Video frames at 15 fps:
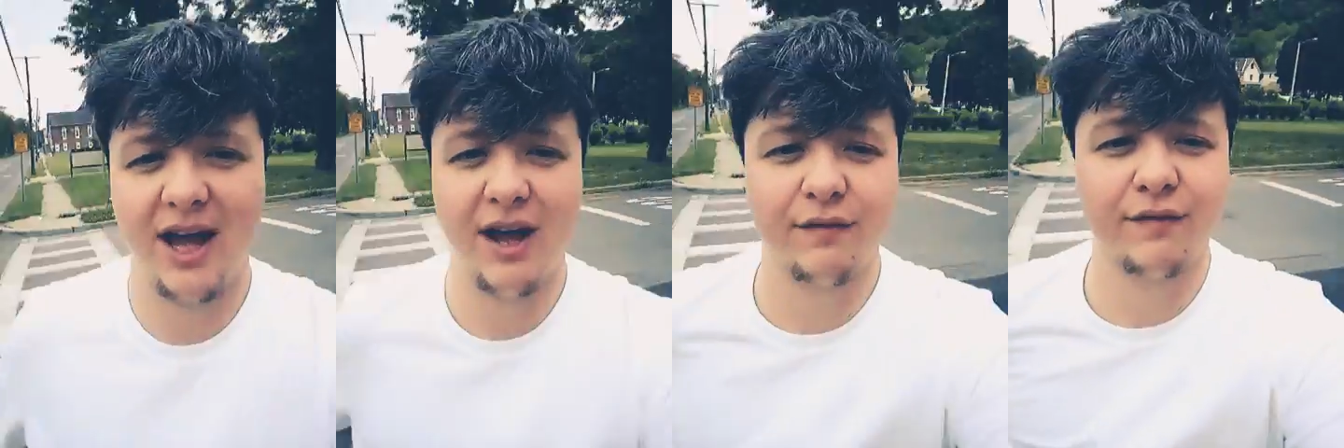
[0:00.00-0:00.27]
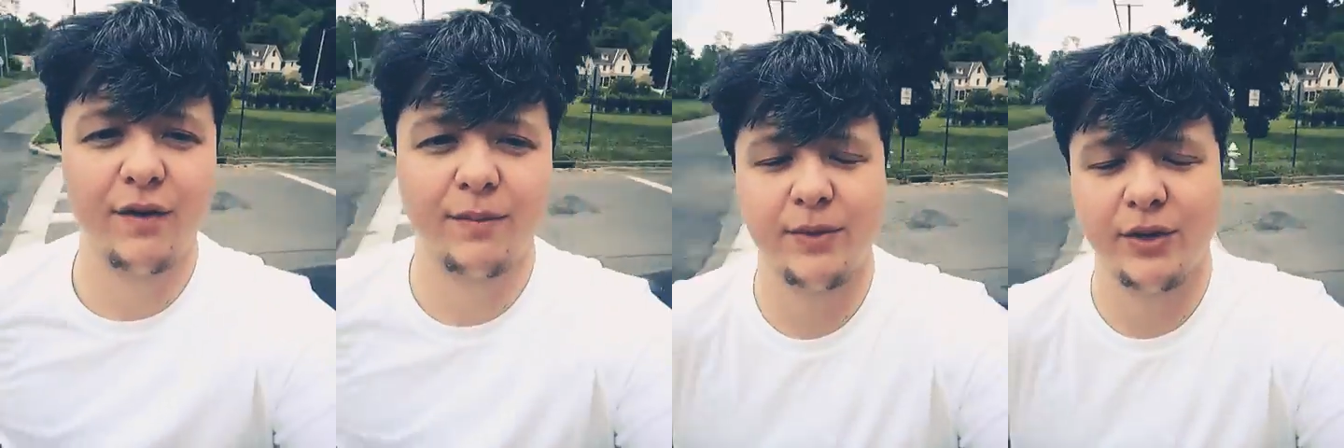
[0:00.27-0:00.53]
that
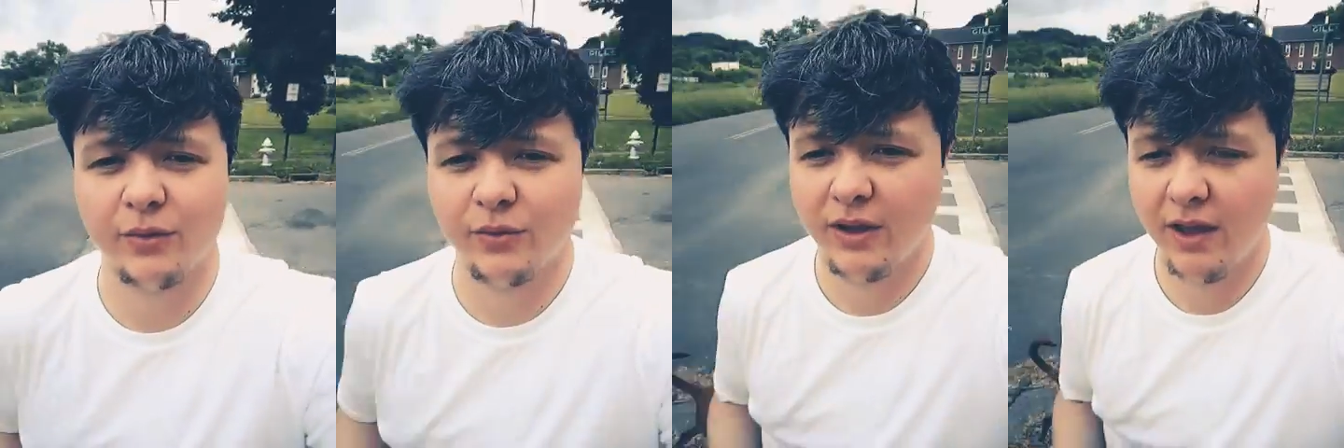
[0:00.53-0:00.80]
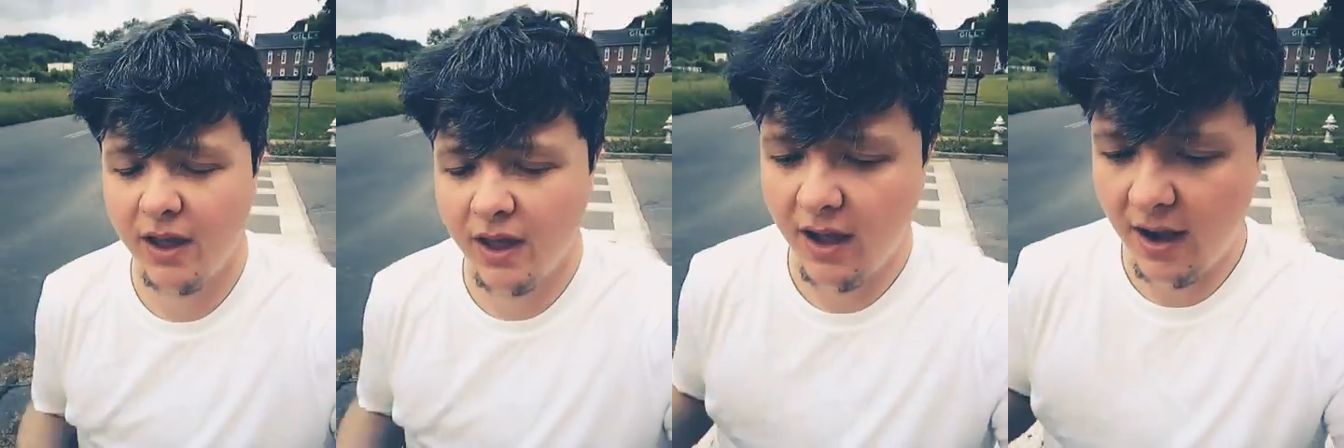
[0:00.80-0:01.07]
from
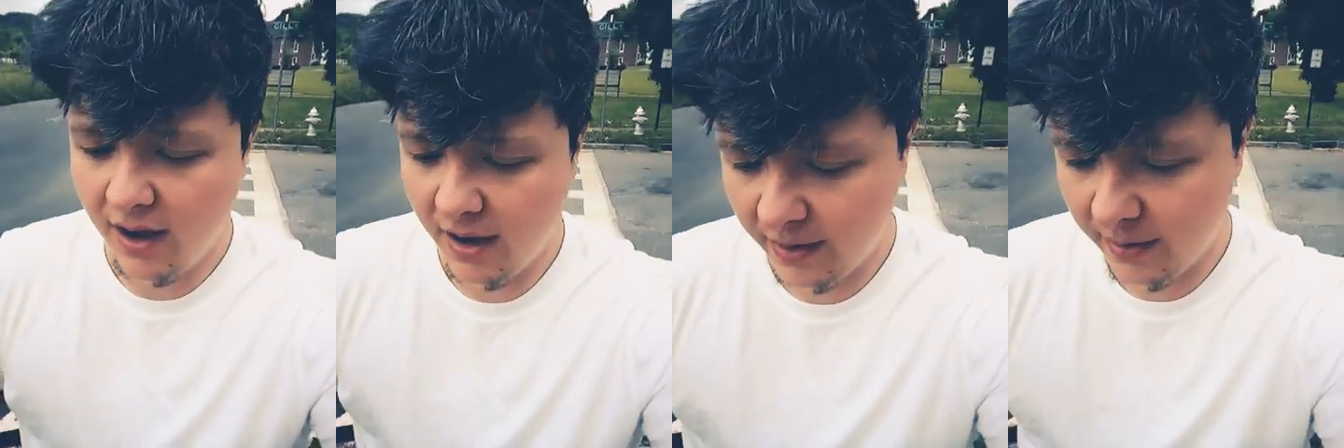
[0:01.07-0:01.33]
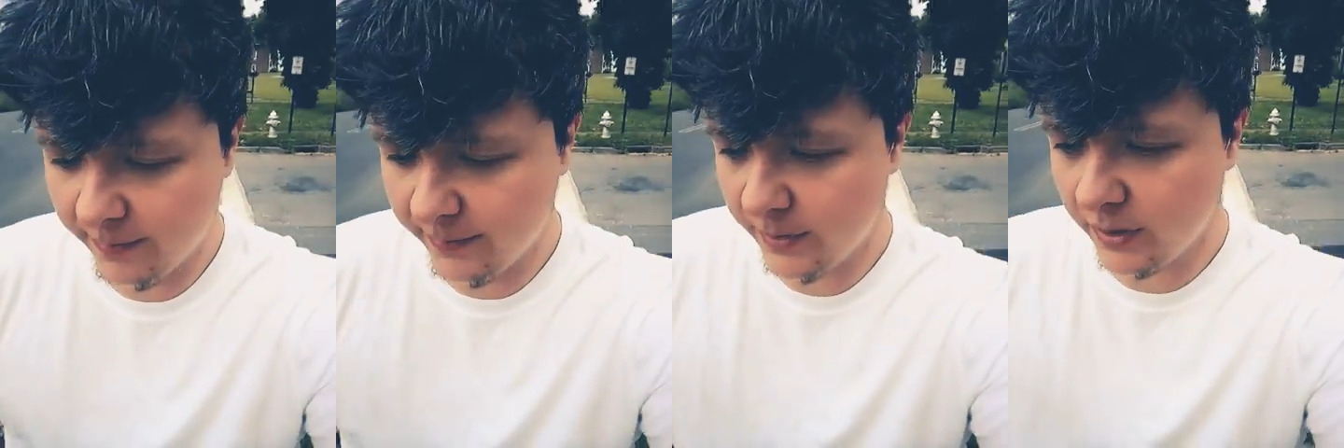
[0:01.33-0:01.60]

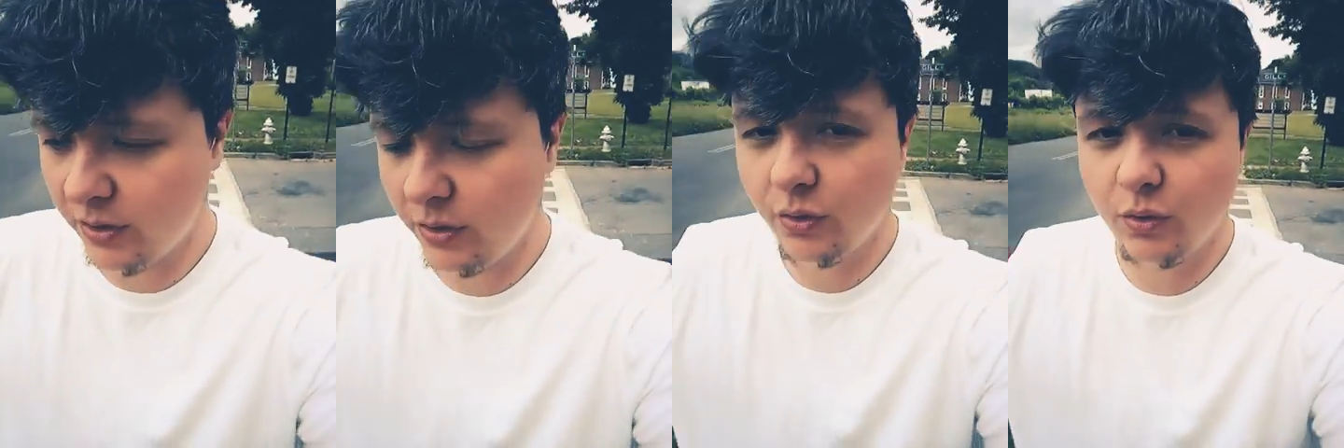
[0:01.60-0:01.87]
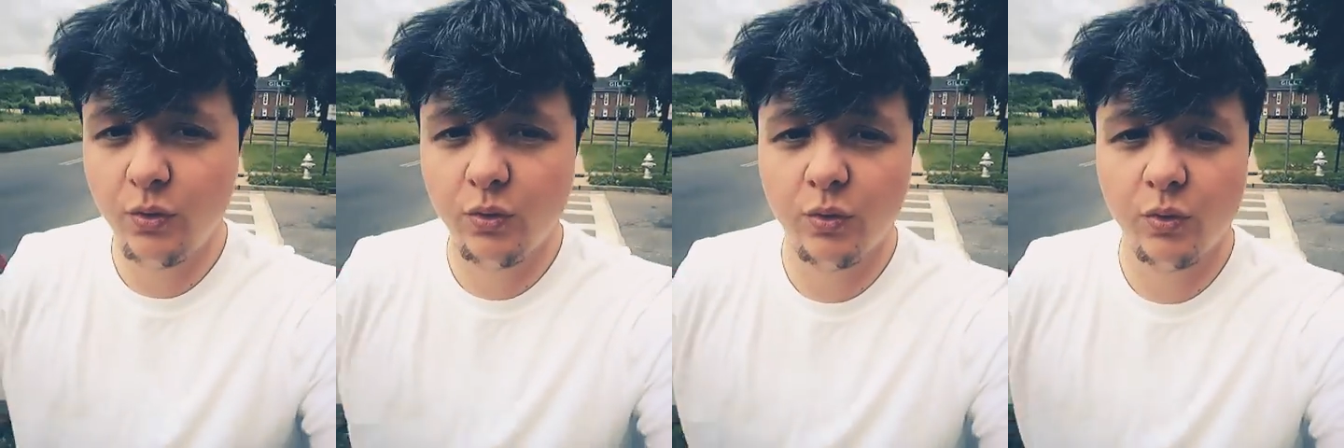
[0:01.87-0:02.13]
you.
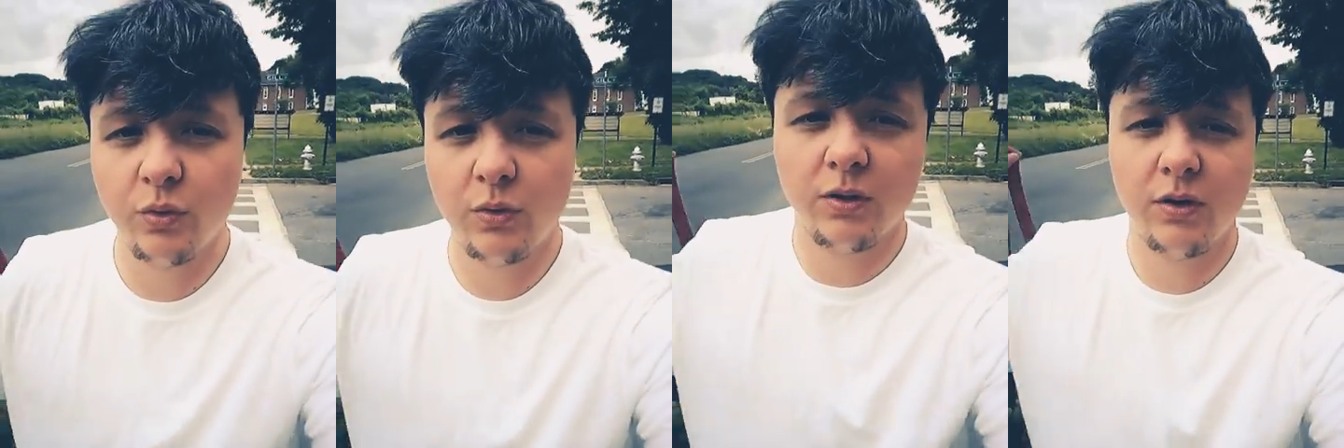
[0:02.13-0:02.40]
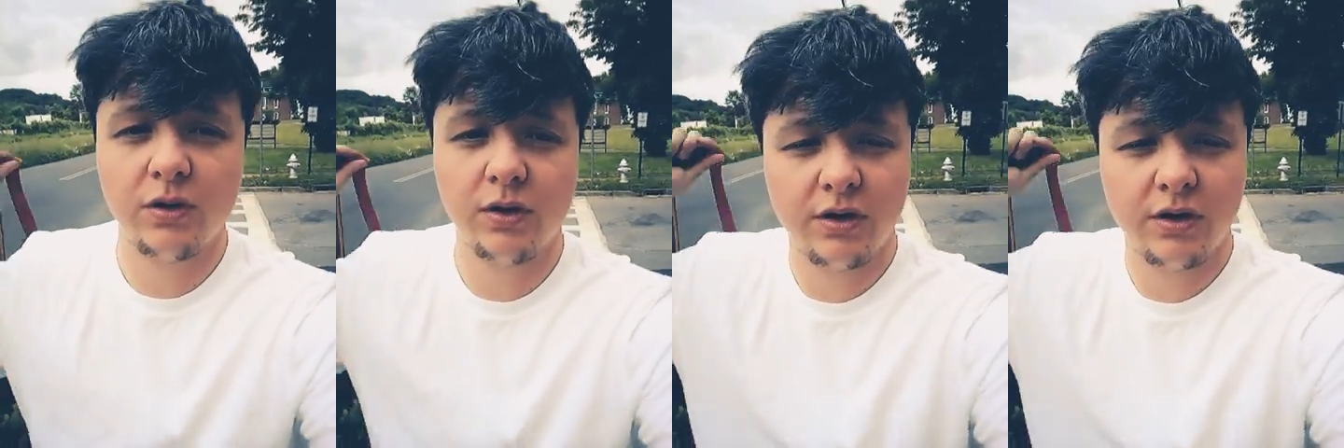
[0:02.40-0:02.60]
You,